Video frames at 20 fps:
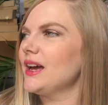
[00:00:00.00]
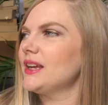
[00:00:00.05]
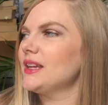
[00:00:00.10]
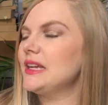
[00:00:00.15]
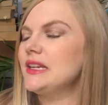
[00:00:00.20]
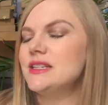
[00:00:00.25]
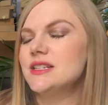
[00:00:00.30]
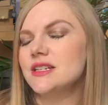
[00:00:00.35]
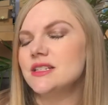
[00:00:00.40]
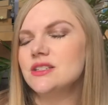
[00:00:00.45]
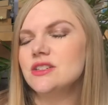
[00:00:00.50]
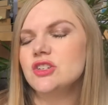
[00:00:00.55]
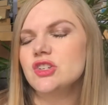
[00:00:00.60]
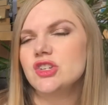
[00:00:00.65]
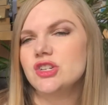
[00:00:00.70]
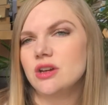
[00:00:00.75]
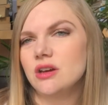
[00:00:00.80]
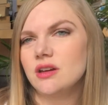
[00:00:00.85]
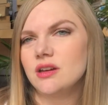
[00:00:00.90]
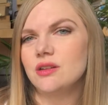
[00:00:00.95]
He doesn't
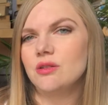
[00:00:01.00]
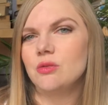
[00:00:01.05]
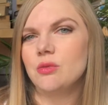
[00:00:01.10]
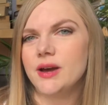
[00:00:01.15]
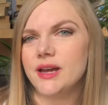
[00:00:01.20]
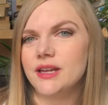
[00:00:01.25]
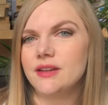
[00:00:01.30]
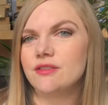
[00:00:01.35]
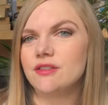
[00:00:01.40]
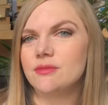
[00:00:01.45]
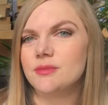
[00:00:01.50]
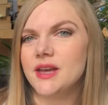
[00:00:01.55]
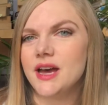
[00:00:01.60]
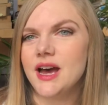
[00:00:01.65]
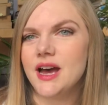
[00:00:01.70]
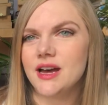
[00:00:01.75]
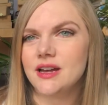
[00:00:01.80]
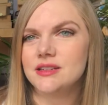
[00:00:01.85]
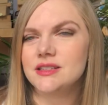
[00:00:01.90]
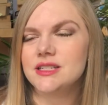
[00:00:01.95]
shy away from the
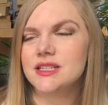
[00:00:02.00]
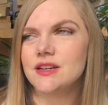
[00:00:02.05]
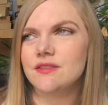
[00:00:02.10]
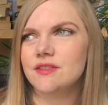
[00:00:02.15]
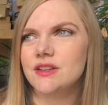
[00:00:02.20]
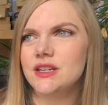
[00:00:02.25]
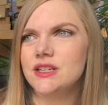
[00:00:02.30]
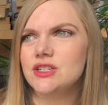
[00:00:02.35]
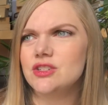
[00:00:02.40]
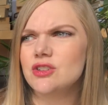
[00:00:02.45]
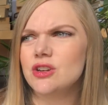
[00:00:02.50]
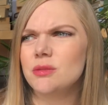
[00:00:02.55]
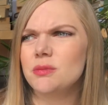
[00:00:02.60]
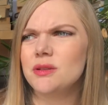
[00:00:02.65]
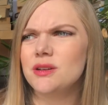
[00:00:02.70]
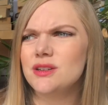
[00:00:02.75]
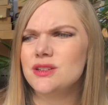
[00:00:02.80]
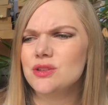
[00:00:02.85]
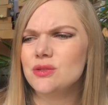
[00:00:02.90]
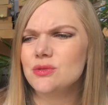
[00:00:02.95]
hard stuff in history,
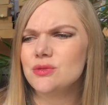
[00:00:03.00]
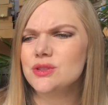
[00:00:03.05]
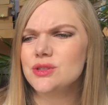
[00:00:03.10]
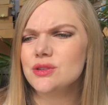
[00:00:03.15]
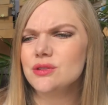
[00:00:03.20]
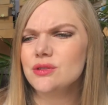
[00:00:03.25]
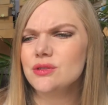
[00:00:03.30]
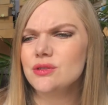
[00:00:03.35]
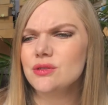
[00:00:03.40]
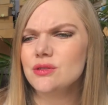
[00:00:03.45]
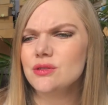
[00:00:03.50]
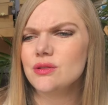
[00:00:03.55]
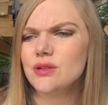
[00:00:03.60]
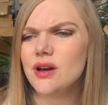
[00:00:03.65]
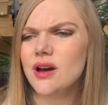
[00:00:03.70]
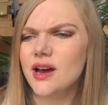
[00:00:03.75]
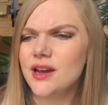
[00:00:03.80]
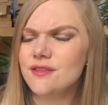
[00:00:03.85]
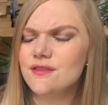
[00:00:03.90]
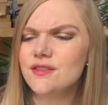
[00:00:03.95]
but he's also,
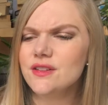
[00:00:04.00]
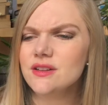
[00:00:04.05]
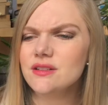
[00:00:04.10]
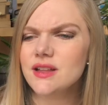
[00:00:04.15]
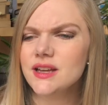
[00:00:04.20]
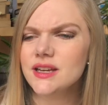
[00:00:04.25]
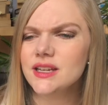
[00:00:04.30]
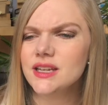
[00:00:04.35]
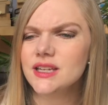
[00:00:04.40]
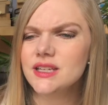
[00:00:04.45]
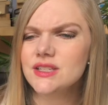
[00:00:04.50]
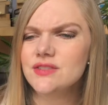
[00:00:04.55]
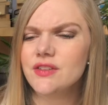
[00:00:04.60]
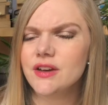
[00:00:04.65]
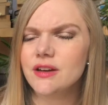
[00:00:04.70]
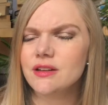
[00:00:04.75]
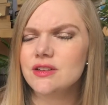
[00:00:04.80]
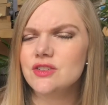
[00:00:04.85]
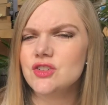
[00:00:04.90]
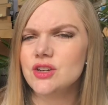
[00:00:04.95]
I feel like he's
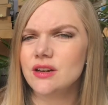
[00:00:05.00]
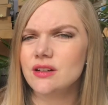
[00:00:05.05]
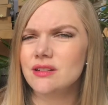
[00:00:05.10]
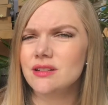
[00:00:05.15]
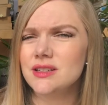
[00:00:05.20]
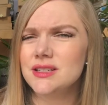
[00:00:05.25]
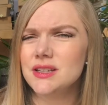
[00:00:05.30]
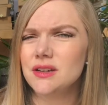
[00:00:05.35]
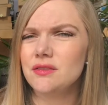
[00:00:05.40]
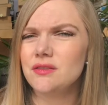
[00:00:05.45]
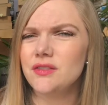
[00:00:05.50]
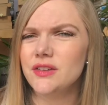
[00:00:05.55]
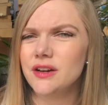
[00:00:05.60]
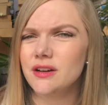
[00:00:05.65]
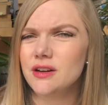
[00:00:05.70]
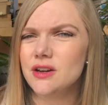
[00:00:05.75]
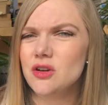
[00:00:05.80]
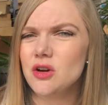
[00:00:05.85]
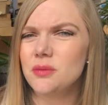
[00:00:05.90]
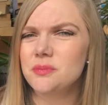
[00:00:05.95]
very generous and
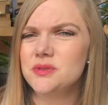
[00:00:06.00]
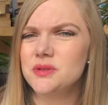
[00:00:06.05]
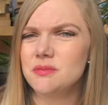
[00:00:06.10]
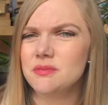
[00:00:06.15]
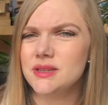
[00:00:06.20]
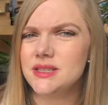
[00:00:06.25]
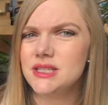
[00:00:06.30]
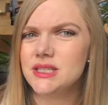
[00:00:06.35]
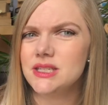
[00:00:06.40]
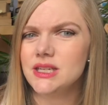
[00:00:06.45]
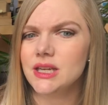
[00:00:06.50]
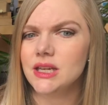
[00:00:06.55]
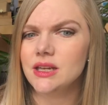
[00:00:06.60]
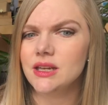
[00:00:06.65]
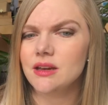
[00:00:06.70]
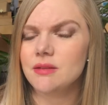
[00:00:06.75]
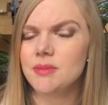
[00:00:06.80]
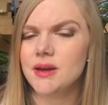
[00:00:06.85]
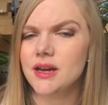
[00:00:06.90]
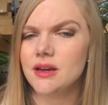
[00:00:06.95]
very optimistic
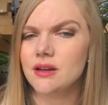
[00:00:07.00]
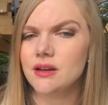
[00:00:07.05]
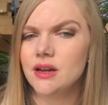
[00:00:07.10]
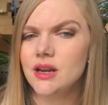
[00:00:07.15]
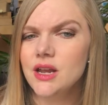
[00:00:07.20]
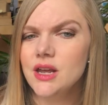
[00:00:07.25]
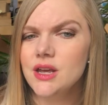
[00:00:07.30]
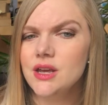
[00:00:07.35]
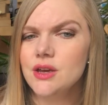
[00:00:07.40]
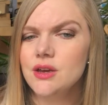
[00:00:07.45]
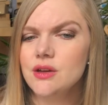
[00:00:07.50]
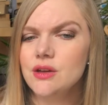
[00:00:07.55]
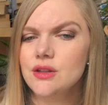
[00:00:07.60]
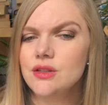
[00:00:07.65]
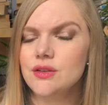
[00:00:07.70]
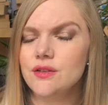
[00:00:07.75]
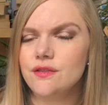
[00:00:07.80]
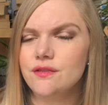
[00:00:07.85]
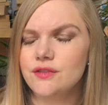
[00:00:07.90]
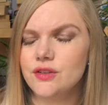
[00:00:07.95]
about
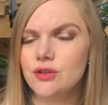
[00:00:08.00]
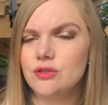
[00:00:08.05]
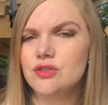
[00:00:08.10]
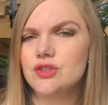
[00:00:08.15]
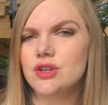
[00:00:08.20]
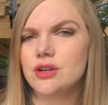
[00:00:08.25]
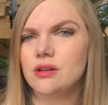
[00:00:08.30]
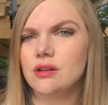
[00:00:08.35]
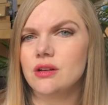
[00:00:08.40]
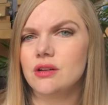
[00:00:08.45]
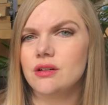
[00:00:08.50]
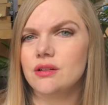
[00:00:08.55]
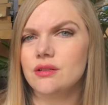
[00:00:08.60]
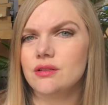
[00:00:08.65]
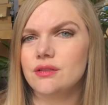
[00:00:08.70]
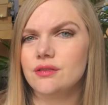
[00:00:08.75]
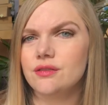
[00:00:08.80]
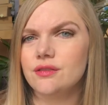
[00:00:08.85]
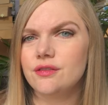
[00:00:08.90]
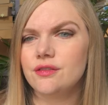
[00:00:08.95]
the future
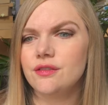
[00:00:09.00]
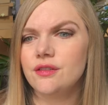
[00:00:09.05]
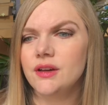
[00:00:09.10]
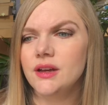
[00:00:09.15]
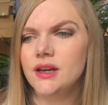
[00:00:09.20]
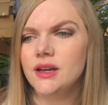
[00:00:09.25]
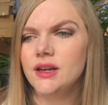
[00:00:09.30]
of